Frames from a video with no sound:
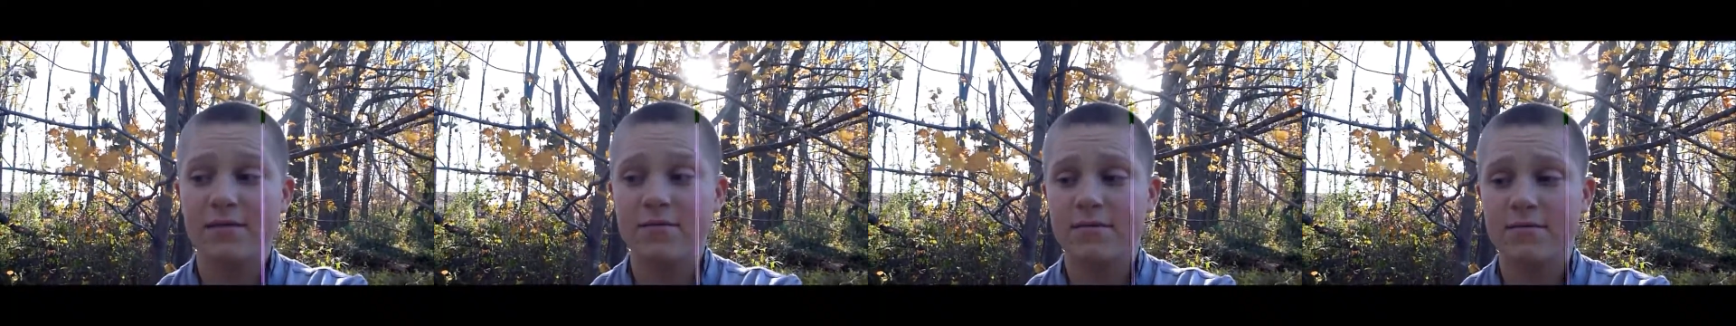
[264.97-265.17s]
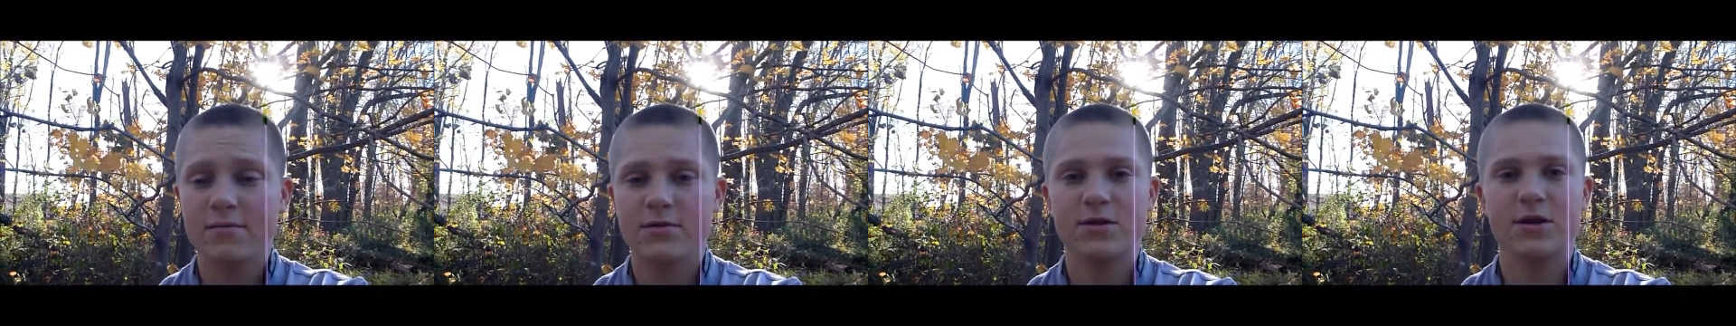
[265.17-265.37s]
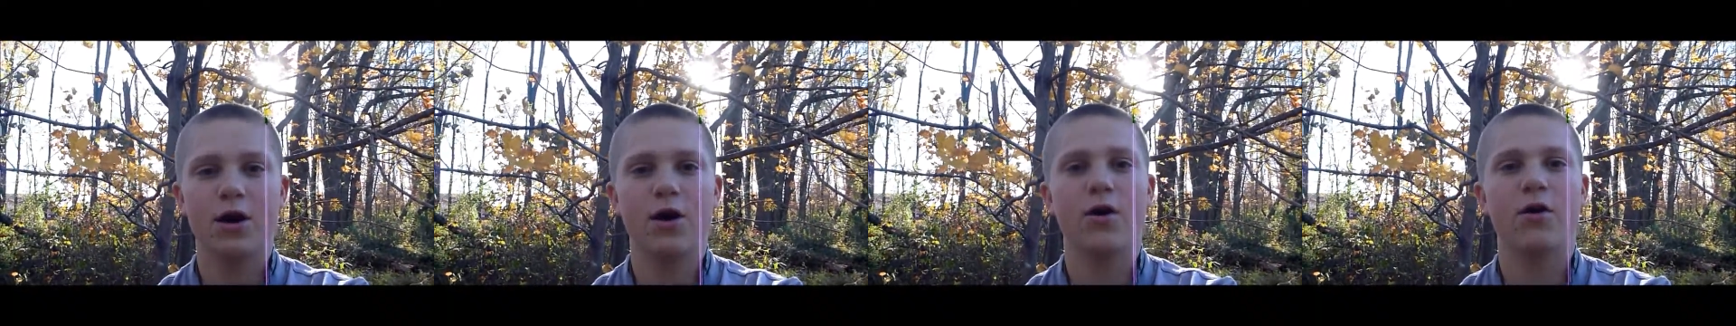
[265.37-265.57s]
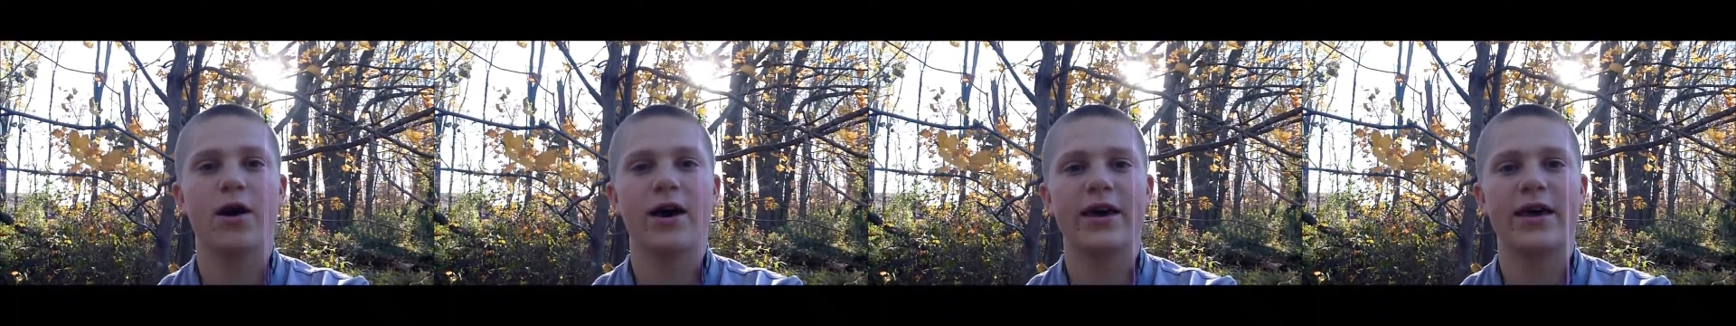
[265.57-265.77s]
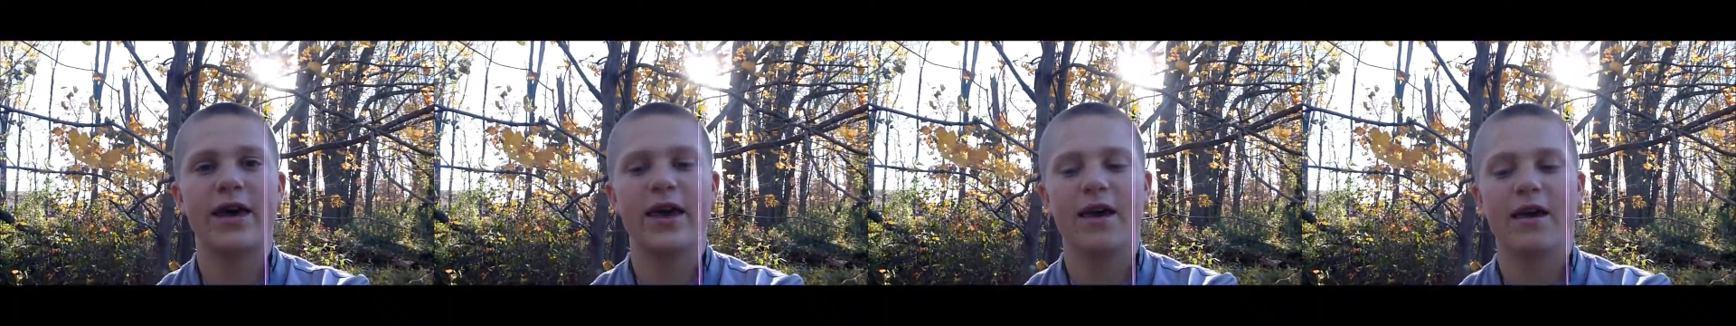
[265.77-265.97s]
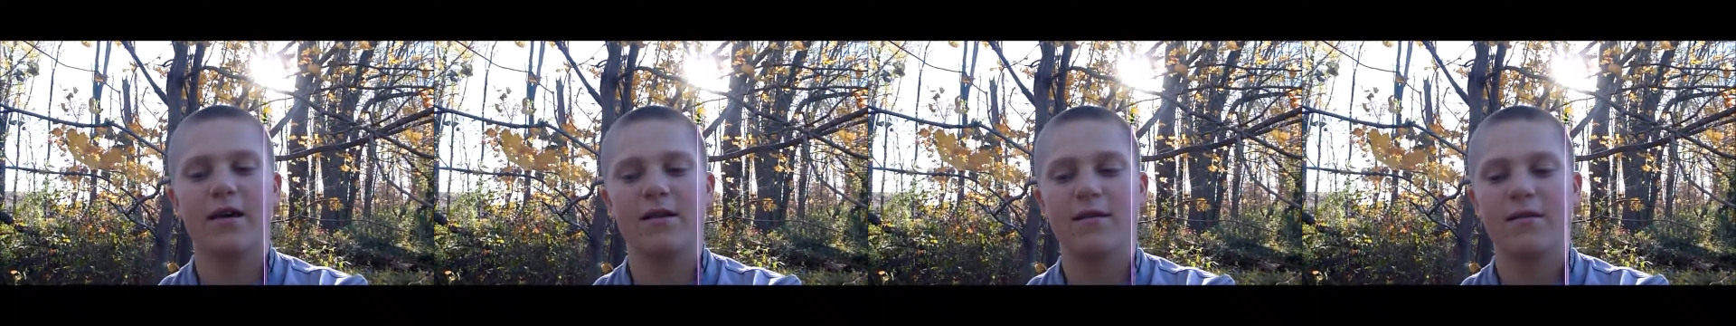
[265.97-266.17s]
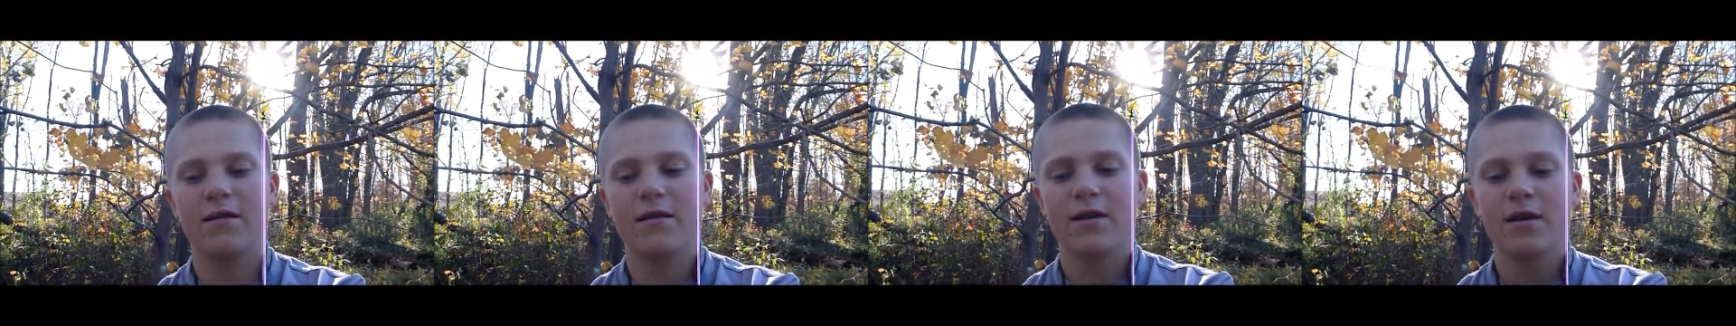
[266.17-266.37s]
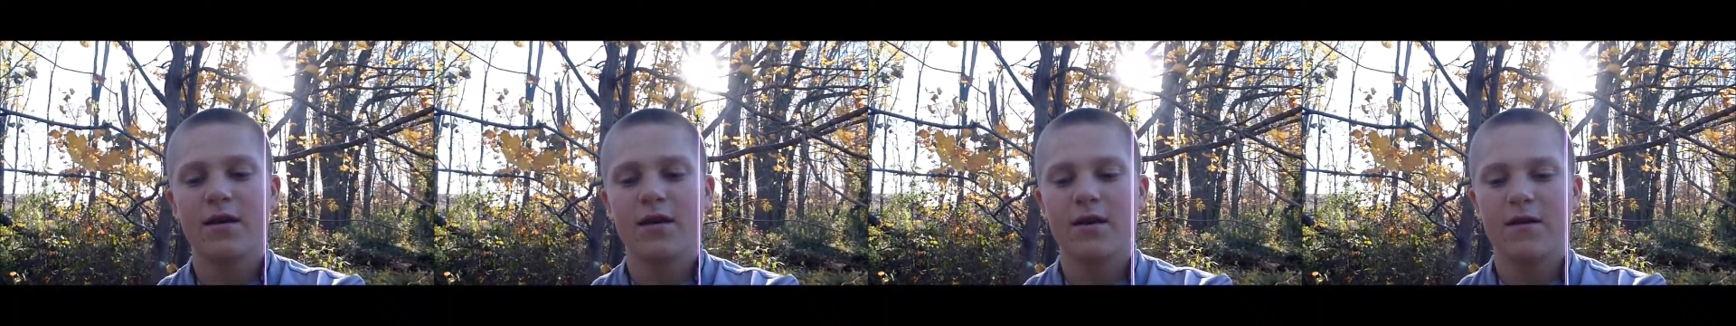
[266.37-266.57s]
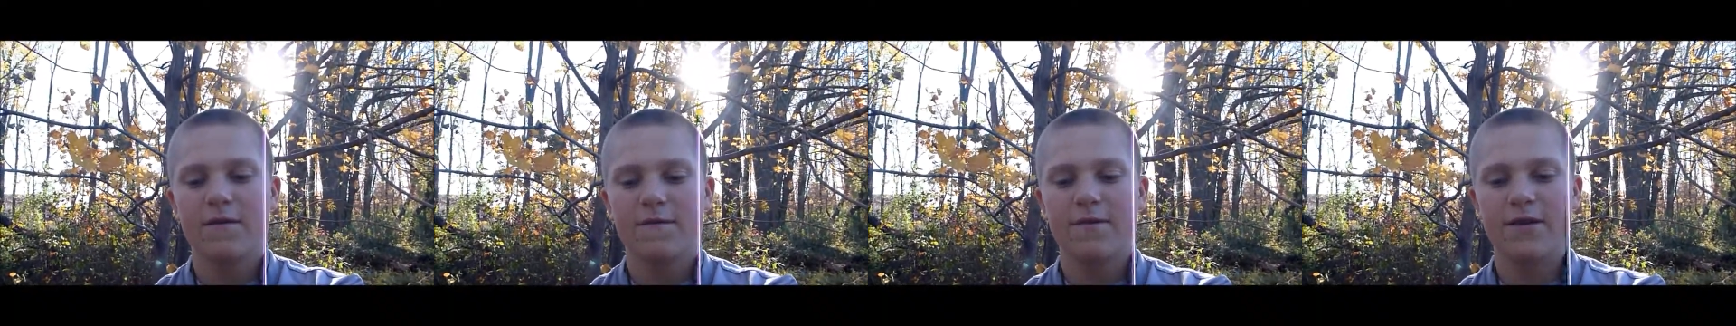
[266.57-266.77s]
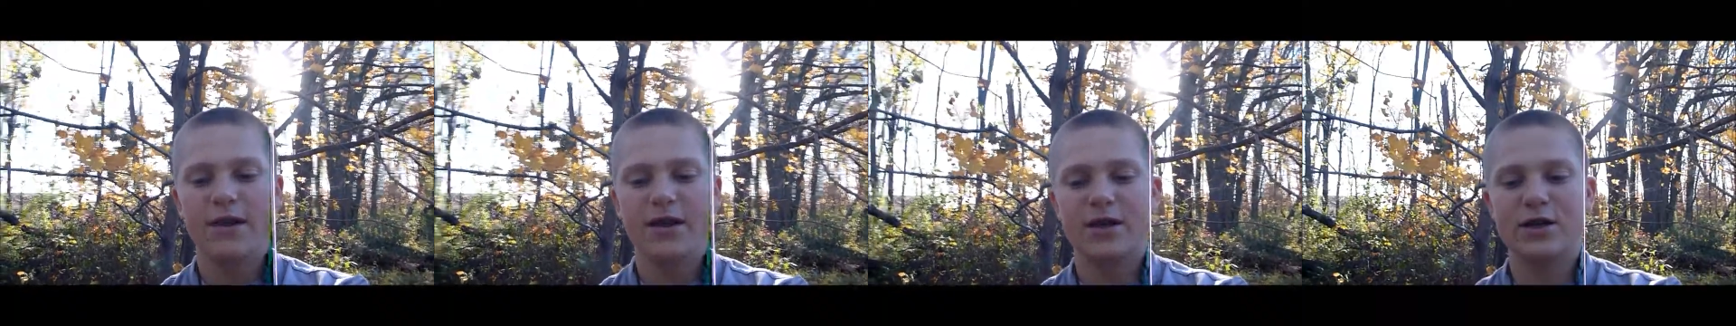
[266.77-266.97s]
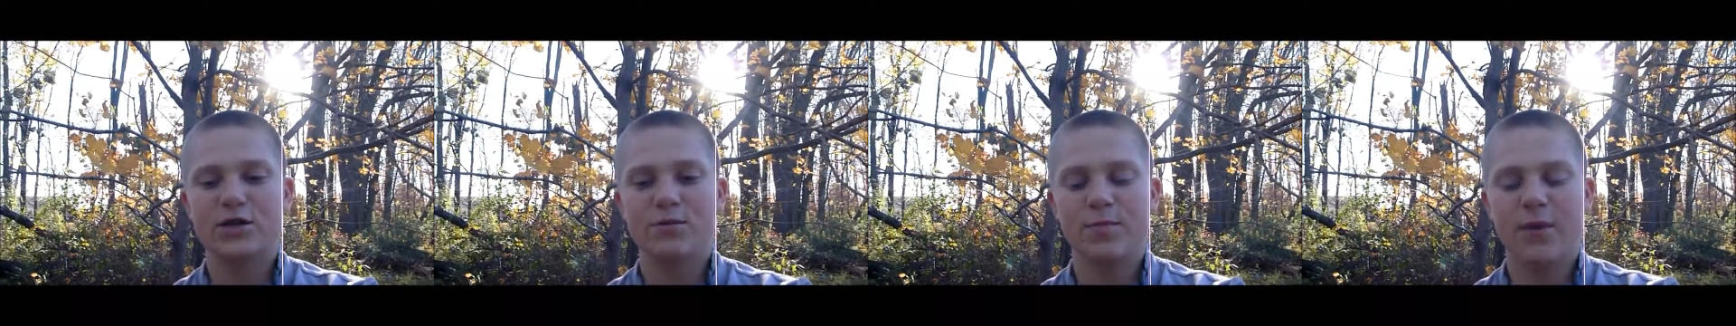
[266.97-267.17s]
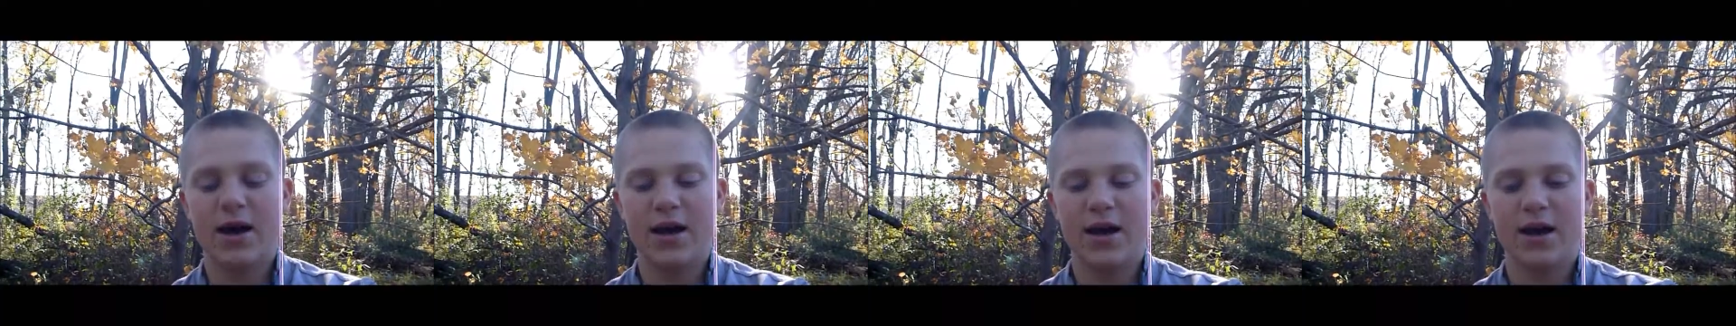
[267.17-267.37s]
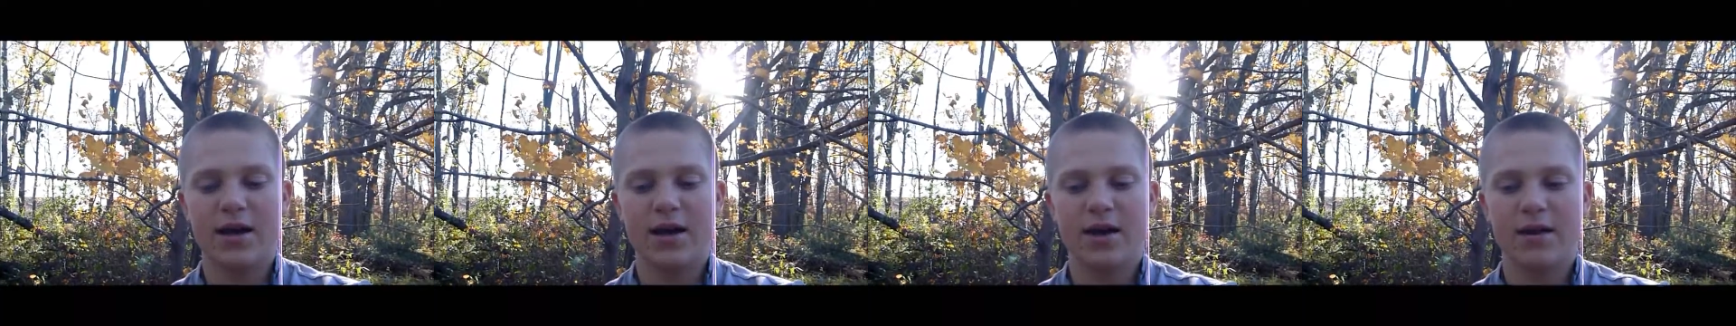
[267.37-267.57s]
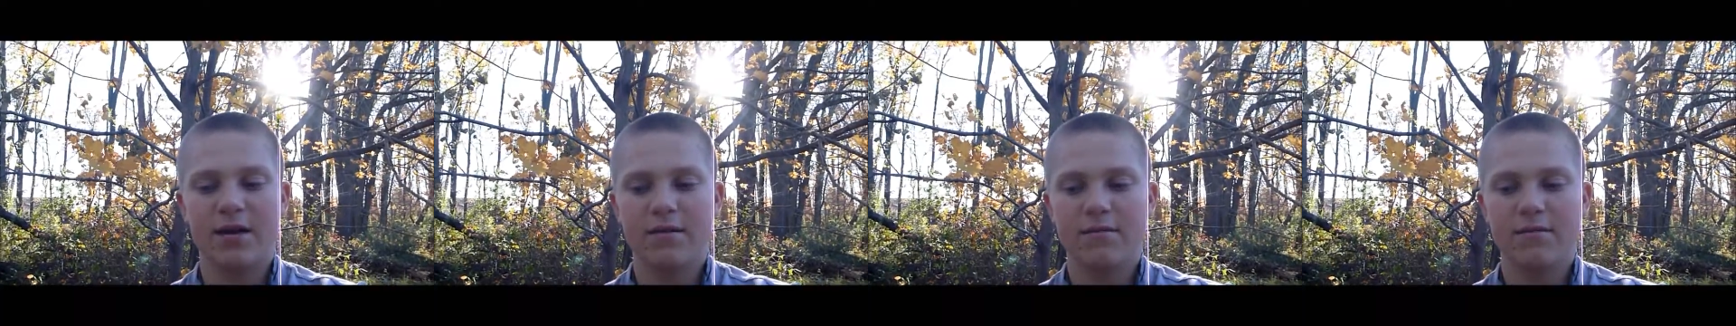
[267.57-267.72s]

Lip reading: So I can't finish my